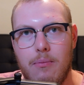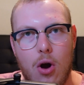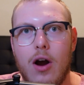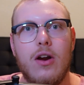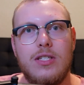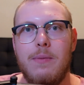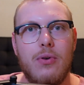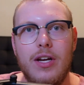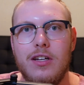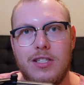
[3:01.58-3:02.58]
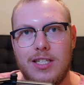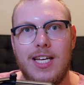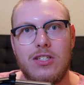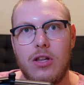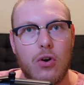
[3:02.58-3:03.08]
Broncos had pretty good
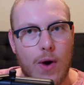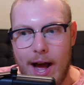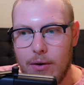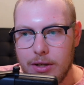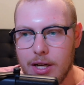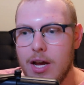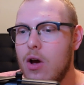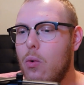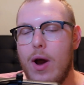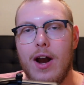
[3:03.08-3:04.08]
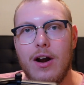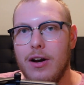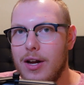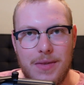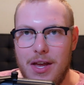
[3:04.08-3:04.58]
success on the ground, where
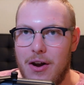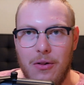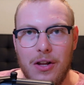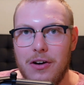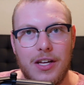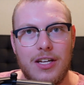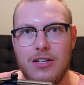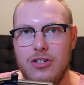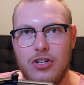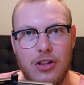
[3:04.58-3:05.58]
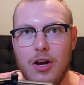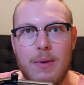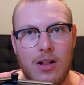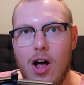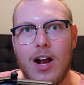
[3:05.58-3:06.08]
you know literally Jaleel
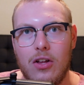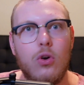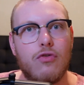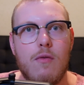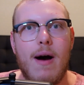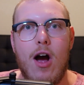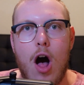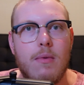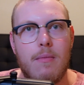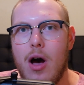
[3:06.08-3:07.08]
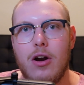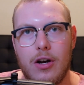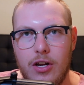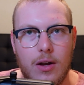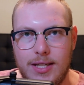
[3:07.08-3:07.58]
McLaughlin, who's from my alma mater,
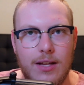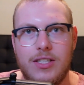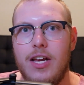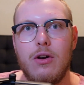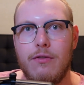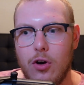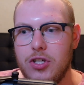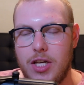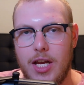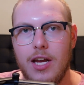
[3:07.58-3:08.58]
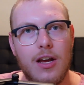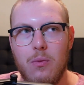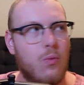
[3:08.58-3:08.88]
Youngstown State University,